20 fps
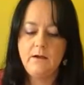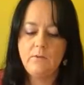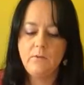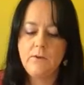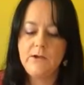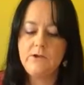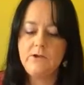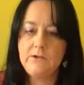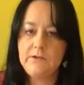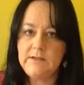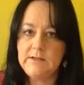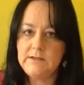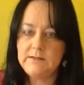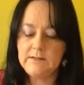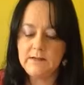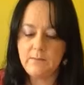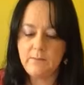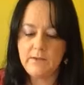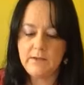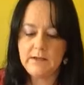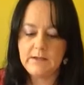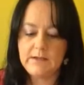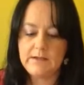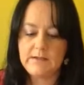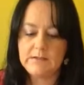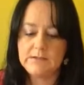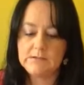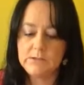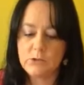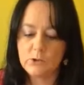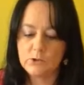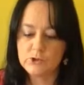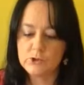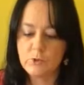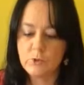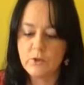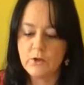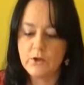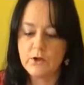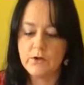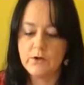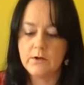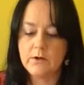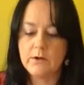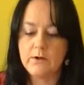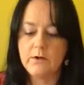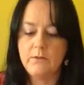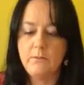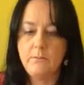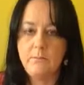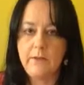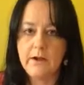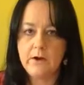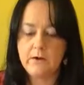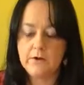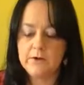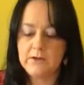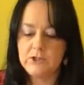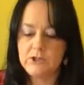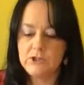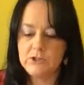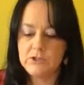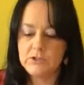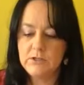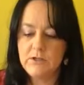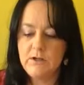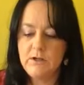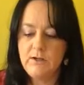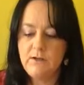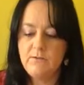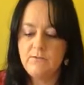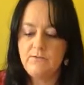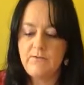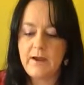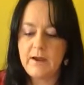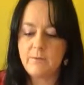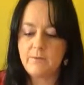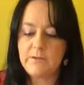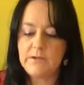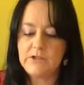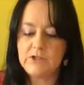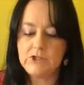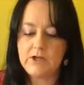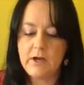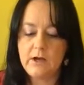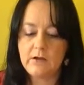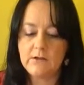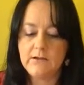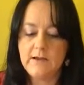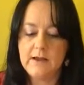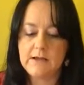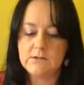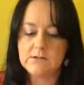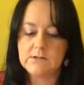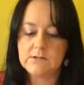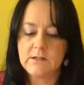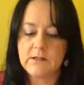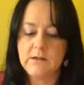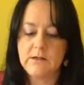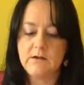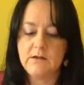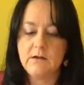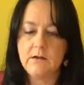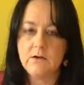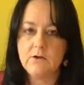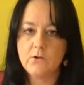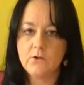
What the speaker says: what you need them in is social work, marriage, family child counseling,